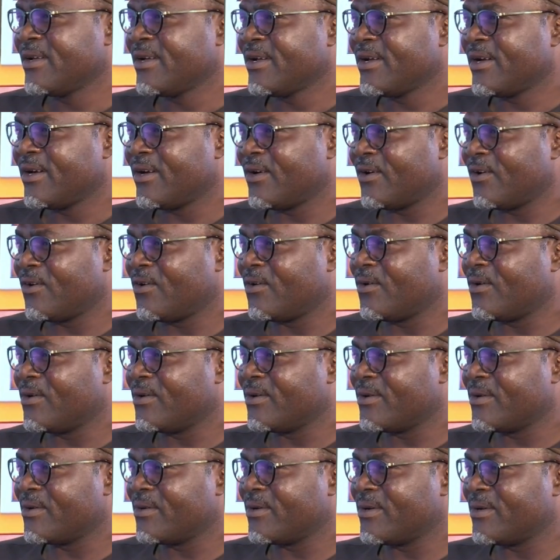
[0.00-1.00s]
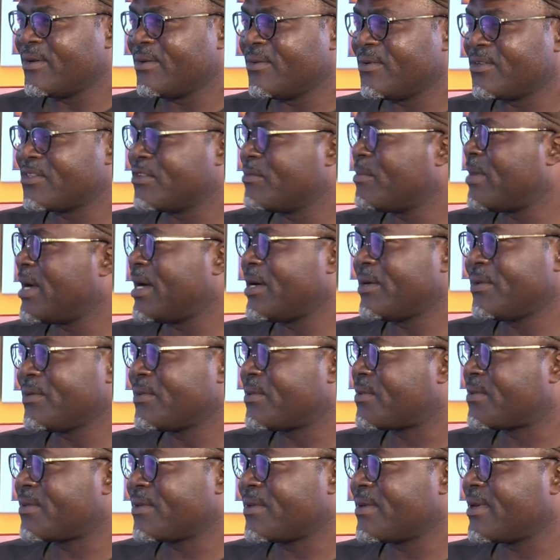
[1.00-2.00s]
or was about
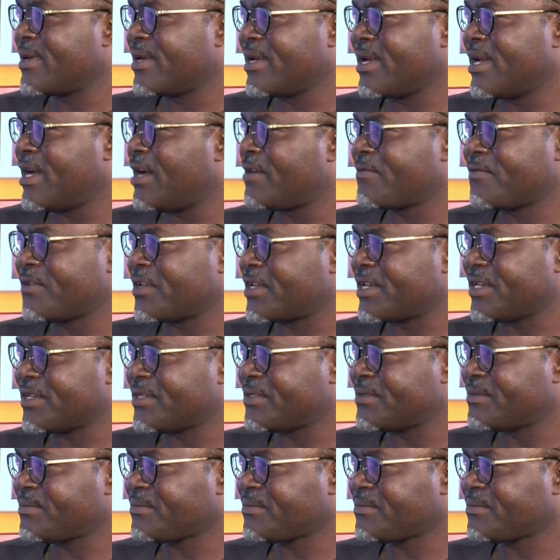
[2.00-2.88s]
Africa.